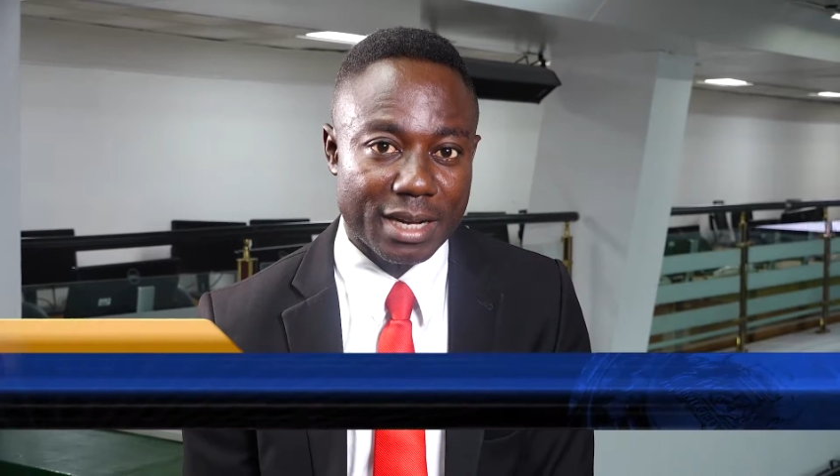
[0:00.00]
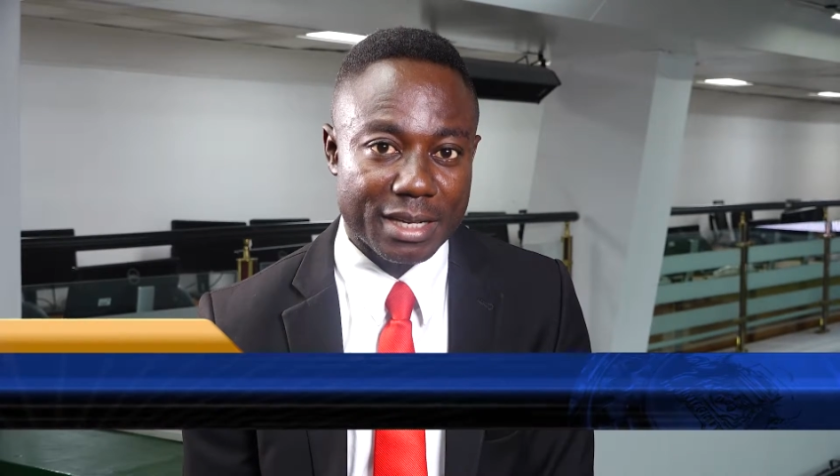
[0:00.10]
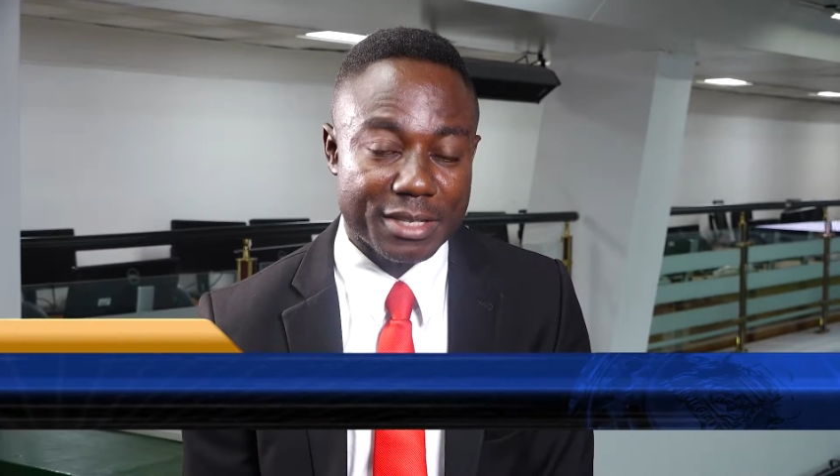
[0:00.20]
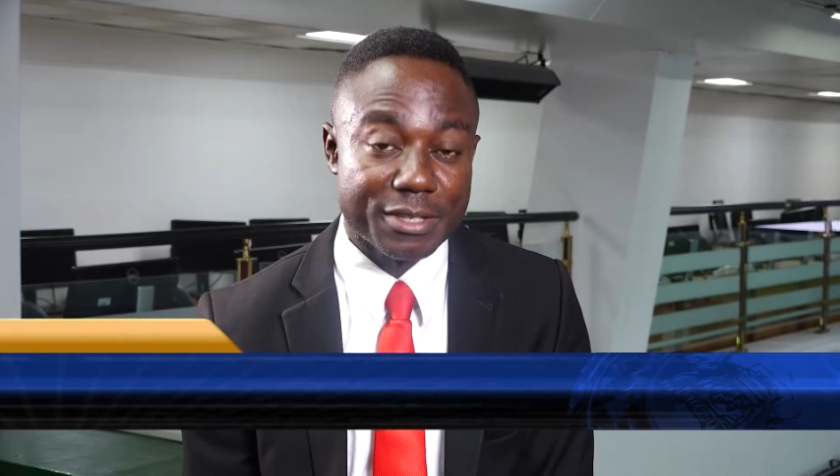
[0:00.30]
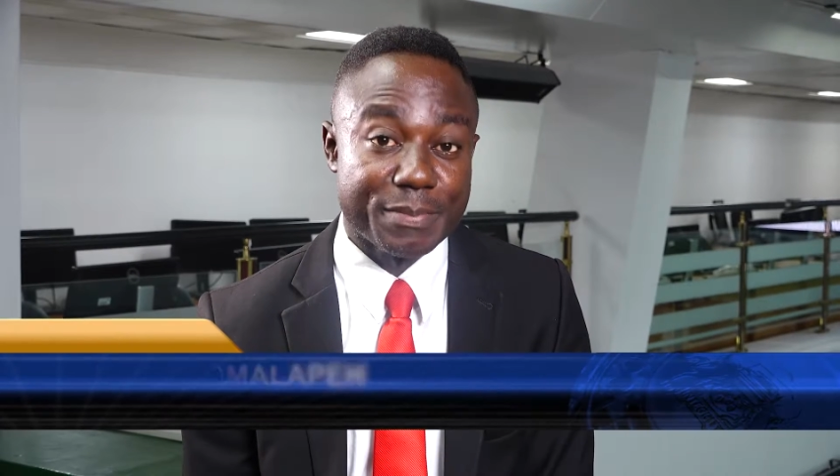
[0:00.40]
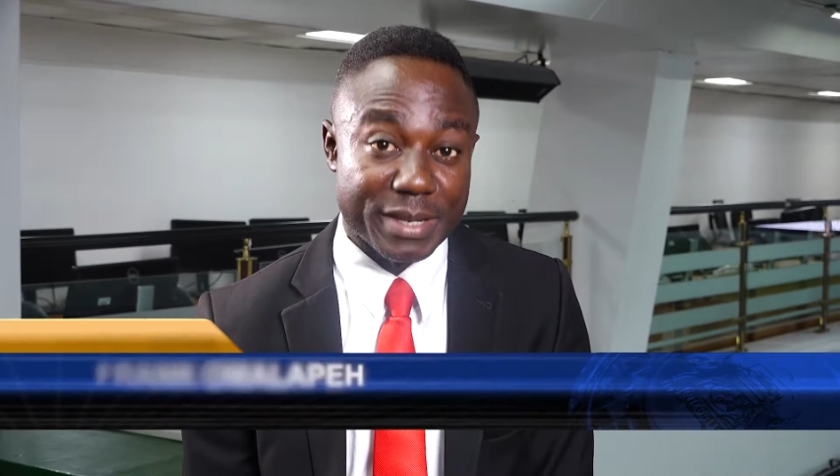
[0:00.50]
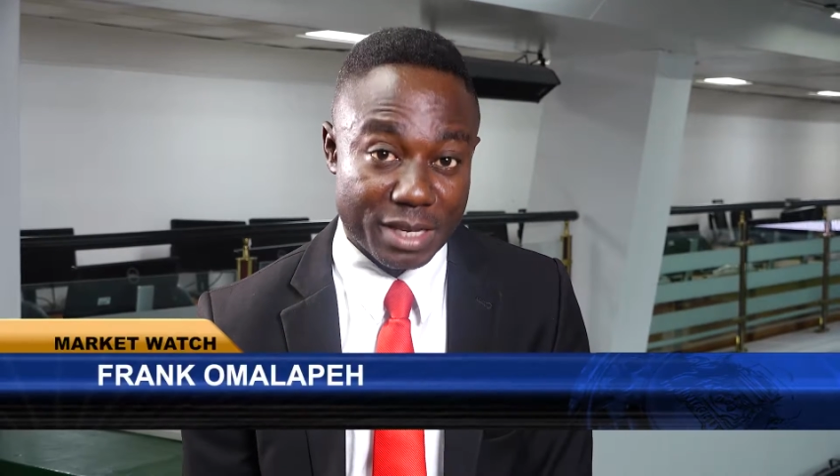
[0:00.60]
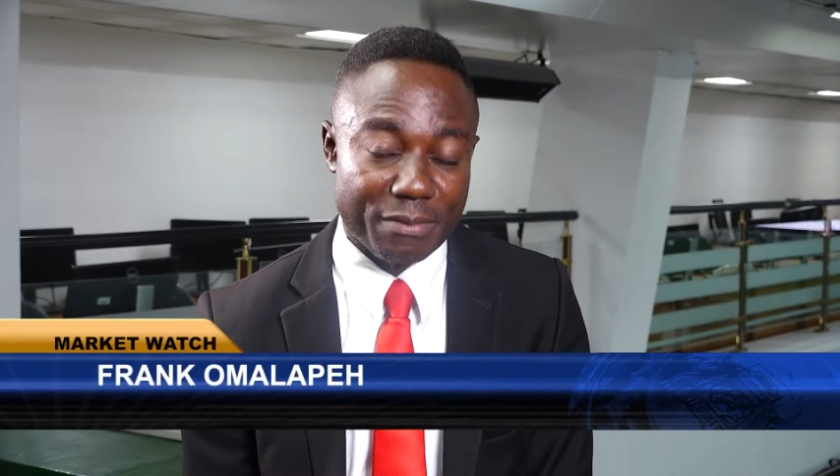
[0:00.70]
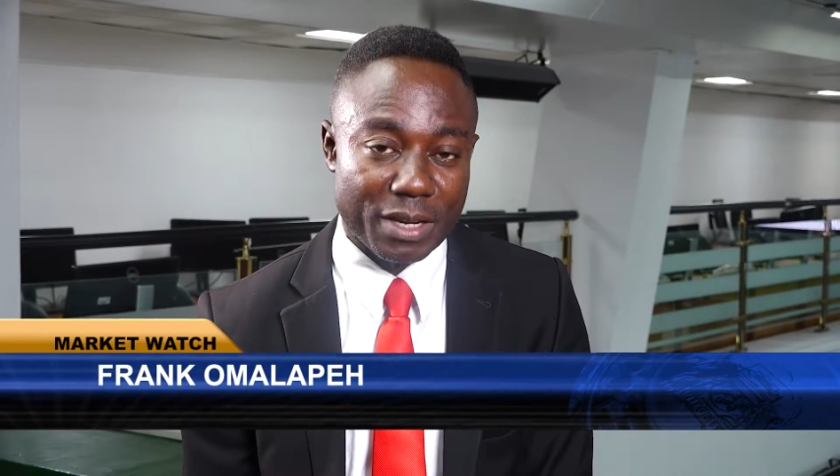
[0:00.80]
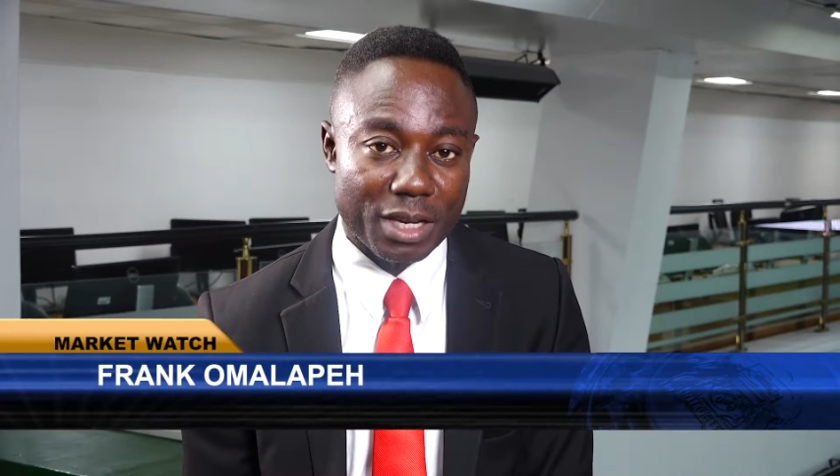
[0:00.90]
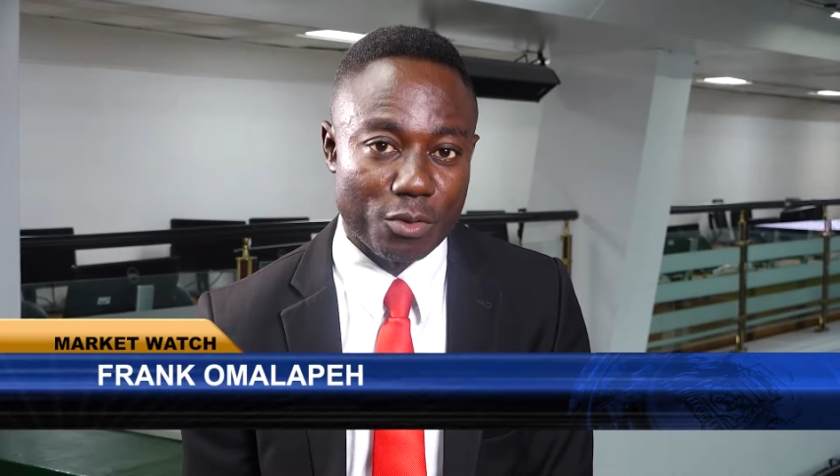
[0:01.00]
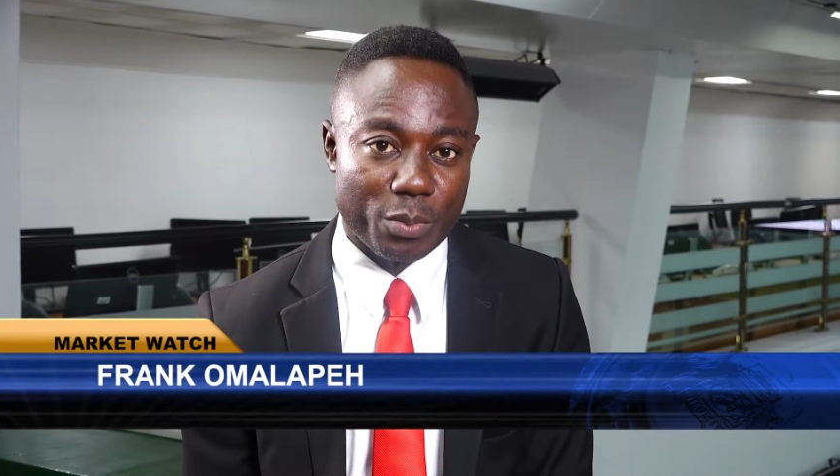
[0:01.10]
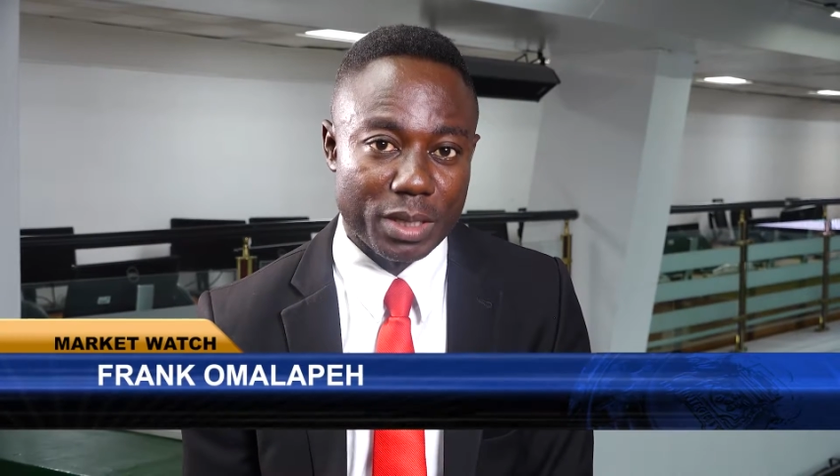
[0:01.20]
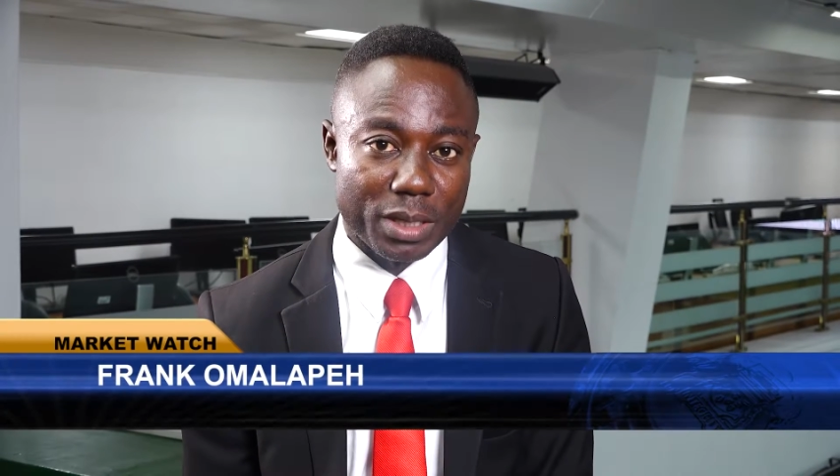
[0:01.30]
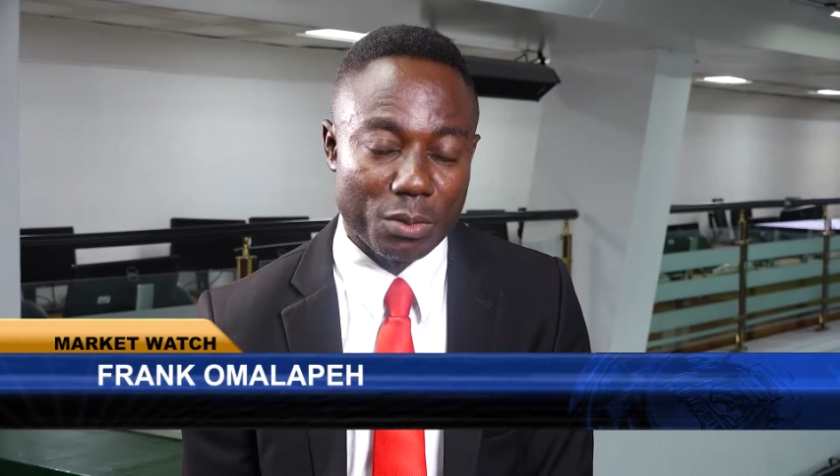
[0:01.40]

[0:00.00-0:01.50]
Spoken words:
Specifically, we'll be